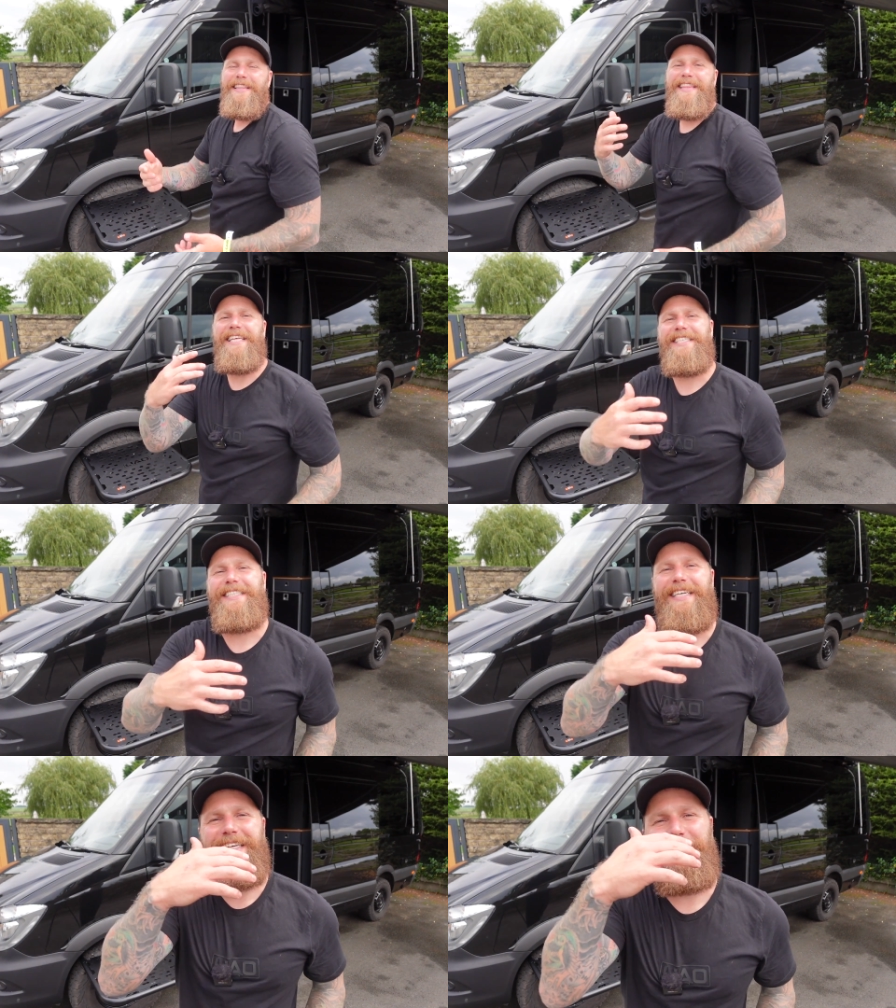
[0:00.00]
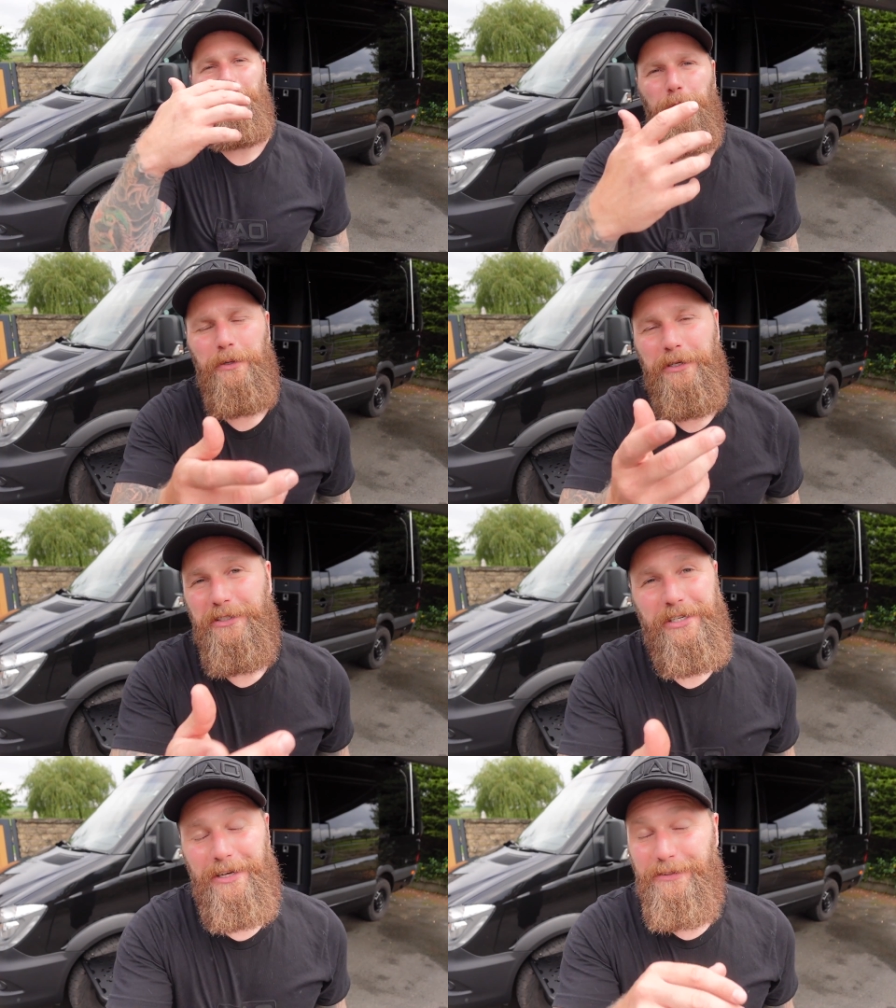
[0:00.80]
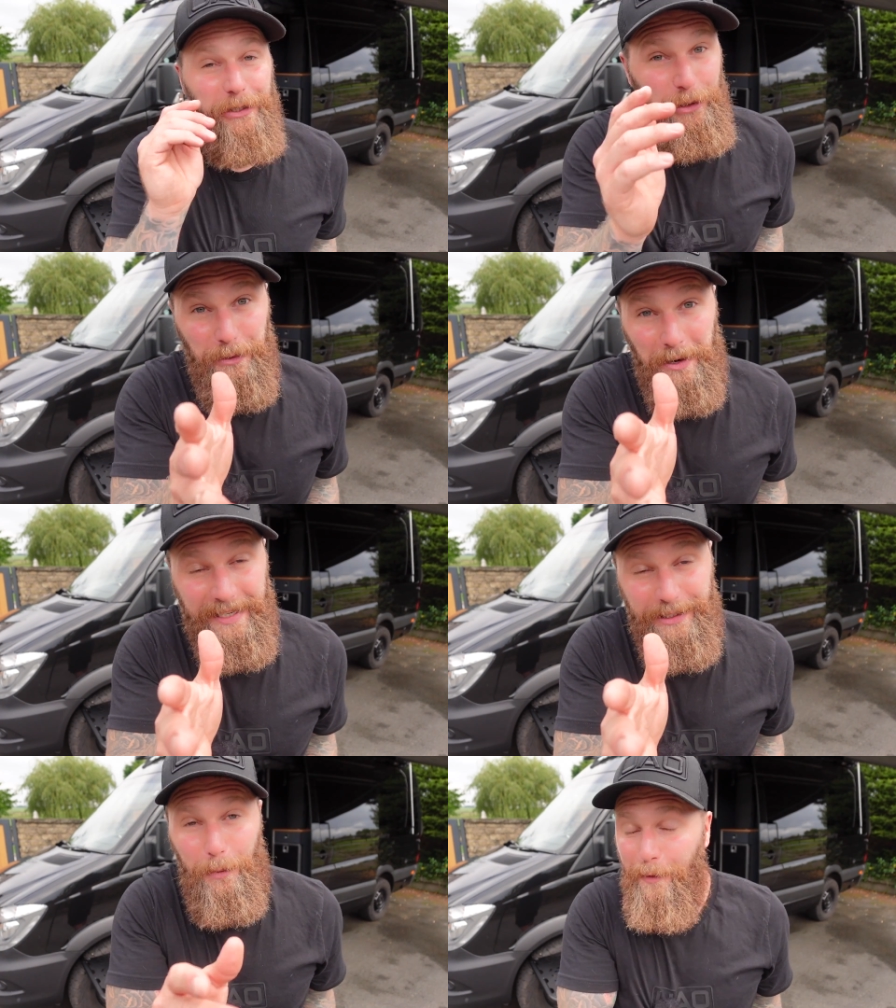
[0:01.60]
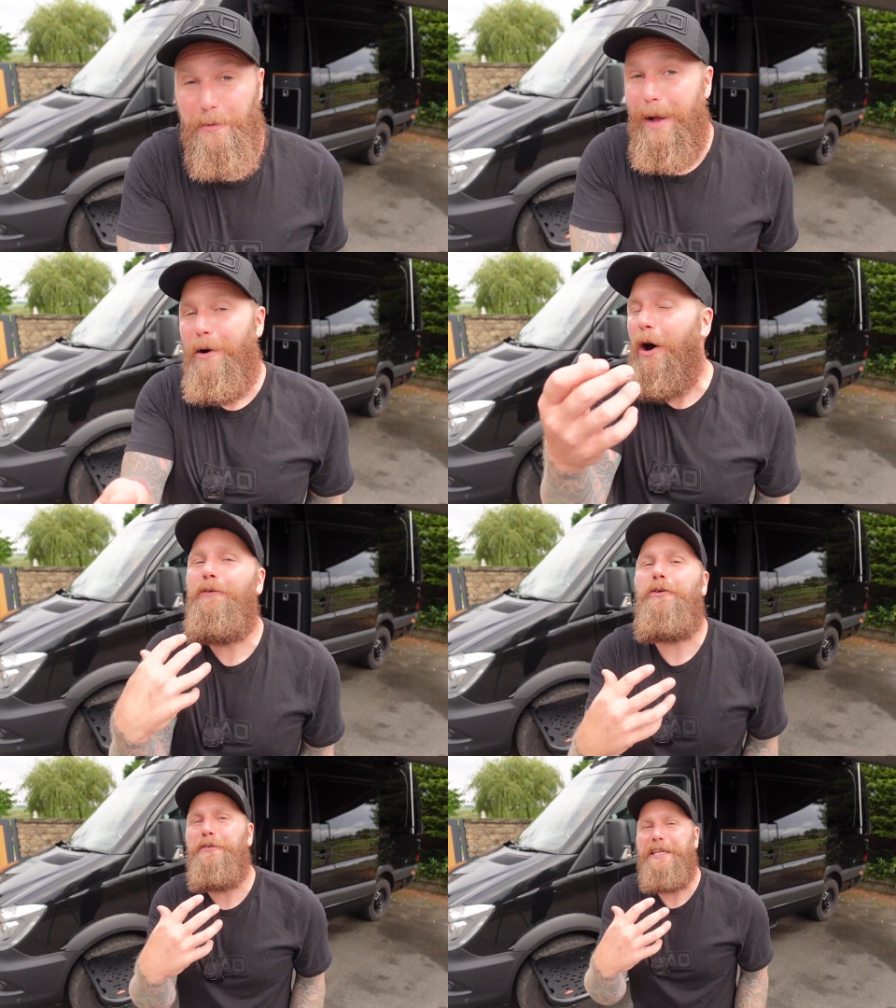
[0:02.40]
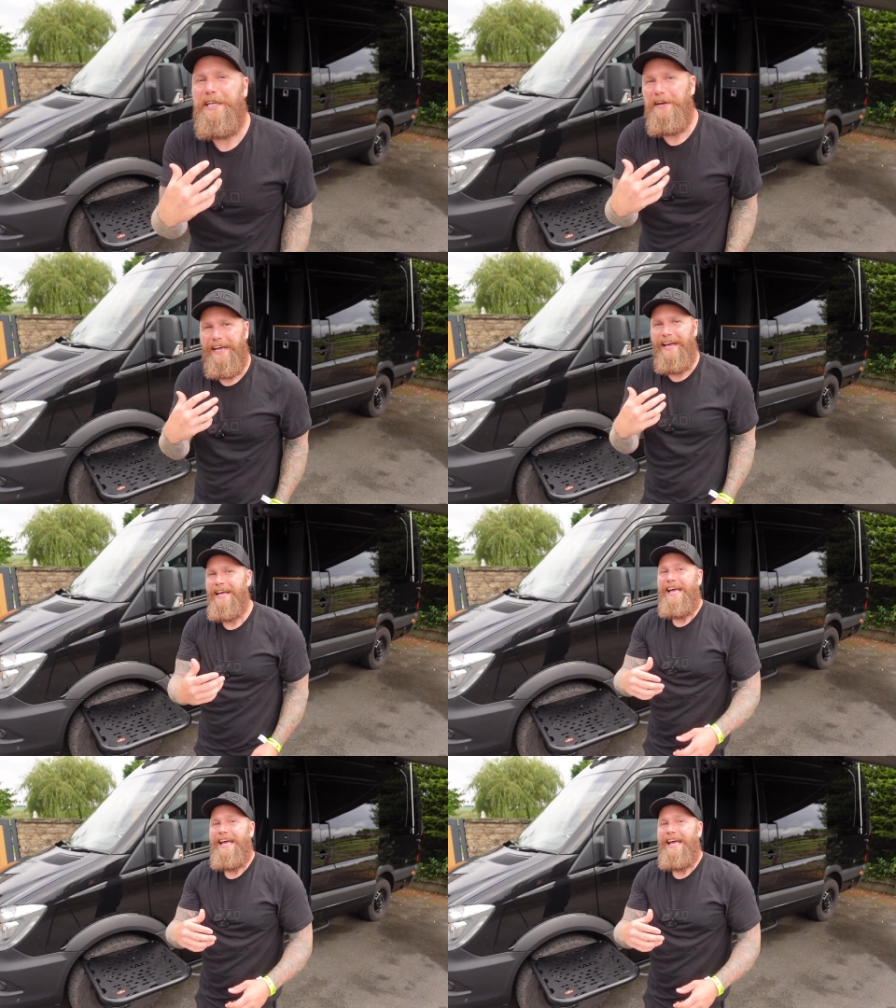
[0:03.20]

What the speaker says: This is all concerns that you don't need to worry about. I've already done it.